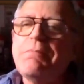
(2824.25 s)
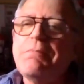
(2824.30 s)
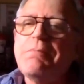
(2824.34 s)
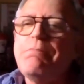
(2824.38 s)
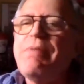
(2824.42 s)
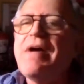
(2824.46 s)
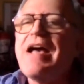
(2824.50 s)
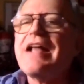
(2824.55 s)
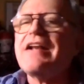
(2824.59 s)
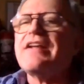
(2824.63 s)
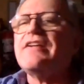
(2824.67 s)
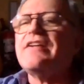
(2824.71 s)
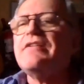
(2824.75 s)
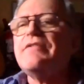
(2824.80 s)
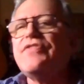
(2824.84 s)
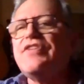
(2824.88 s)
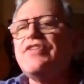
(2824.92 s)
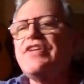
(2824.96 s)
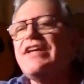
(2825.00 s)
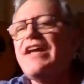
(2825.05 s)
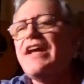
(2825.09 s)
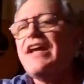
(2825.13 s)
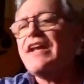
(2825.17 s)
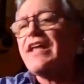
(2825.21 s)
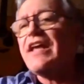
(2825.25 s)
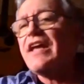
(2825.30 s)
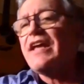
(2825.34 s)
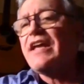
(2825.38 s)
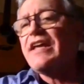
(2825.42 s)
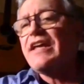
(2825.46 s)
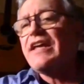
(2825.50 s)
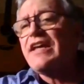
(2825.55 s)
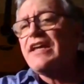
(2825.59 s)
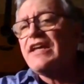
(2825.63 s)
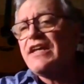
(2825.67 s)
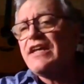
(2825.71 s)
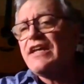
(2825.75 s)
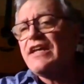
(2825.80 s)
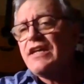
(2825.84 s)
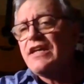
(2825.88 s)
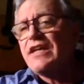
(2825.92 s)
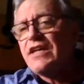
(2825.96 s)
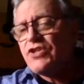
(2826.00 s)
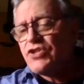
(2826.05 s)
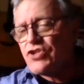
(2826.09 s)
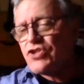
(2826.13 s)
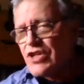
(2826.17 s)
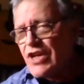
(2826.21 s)
the ballad of the
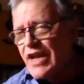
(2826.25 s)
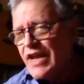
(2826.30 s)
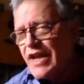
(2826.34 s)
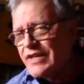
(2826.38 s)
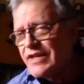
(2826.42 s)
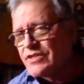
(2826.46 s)
NHS.